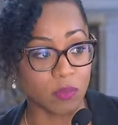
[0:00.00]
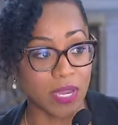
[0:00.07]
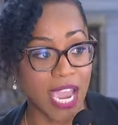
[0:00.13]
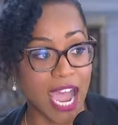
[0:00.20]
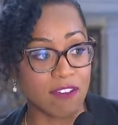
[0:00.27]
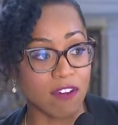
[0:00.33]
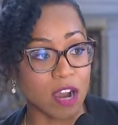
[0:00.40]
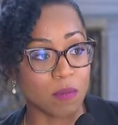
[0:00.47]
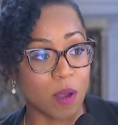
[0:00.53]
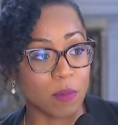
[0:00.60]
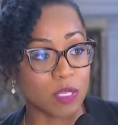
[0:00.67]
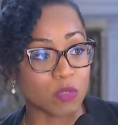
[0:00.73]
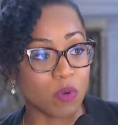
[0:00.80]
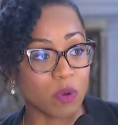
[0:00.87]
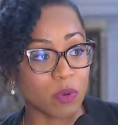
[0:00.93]
We have our
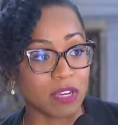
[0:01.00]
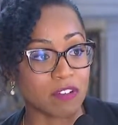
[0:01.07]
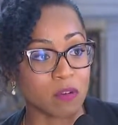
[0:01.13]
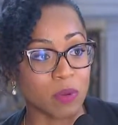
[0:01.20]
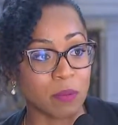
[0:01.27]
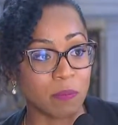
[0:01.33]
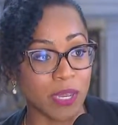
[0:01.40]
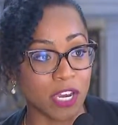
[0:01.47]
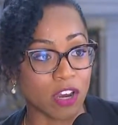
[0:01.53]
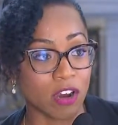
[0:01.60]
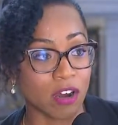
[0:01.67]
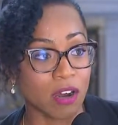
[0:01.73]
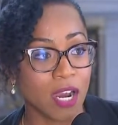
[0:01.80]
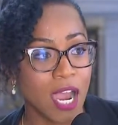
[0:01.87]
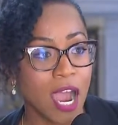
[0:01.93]
moments where we
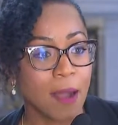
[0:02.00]
bicker,